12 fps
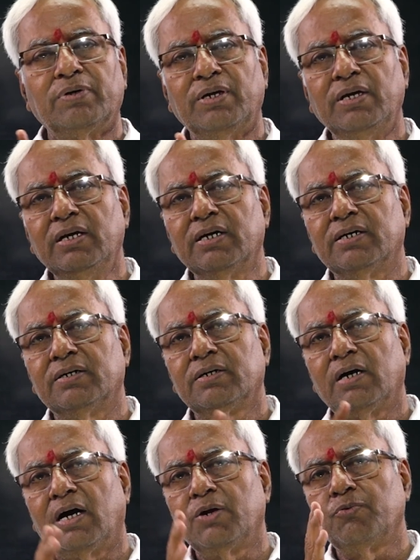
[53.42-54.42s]
here
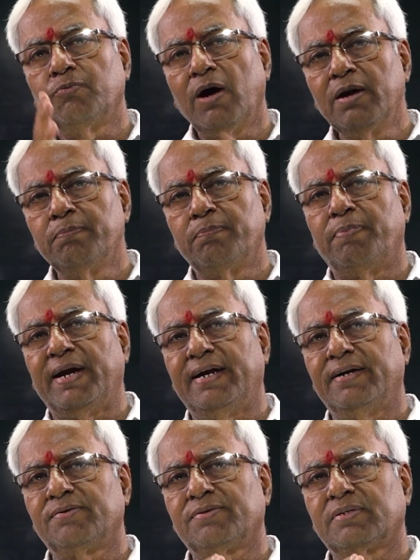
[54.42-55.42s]
on one
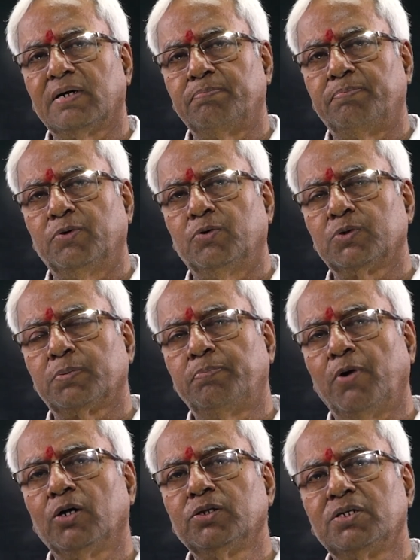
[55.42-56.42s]
plate, suppose
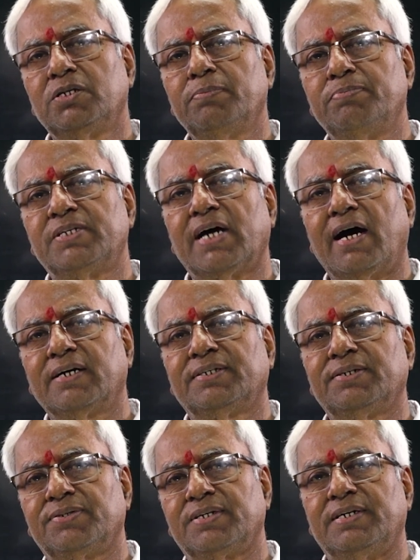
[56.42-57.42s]
positive
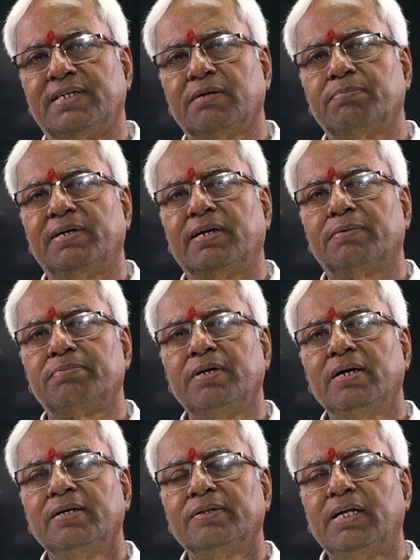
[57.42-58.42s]
charge is developed,
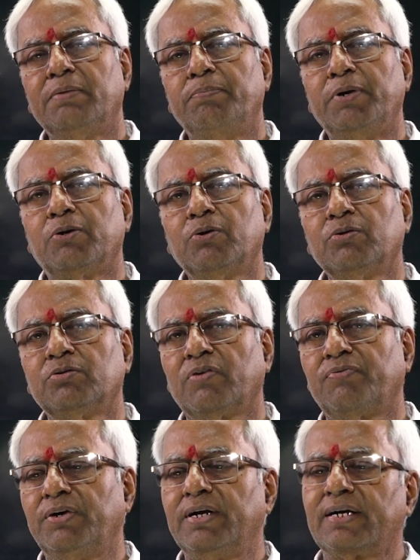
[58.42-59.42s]
then because
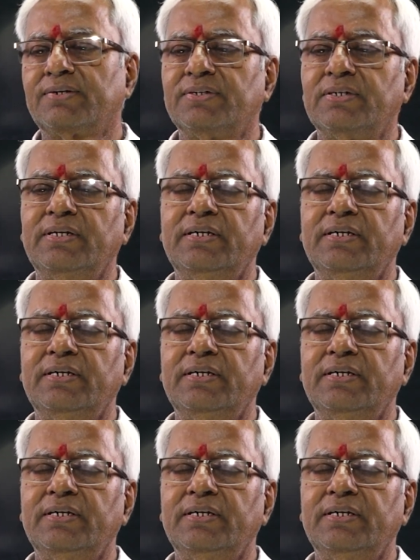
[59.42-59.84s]
of induction